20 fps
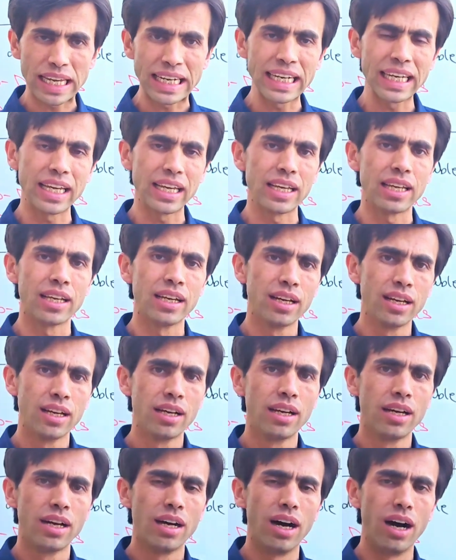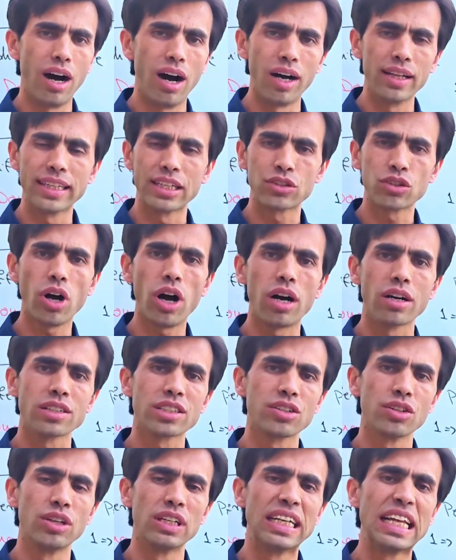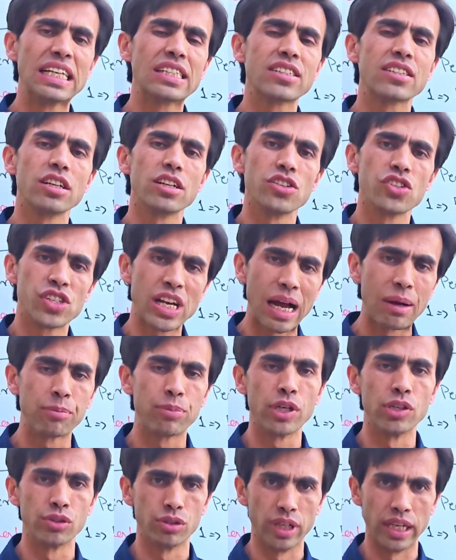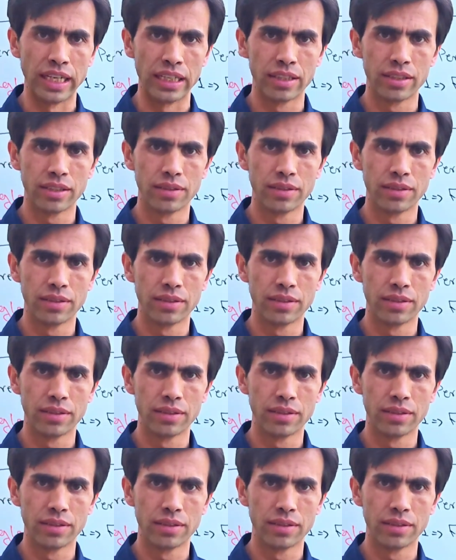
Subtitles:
any other talk, so let's jump into it.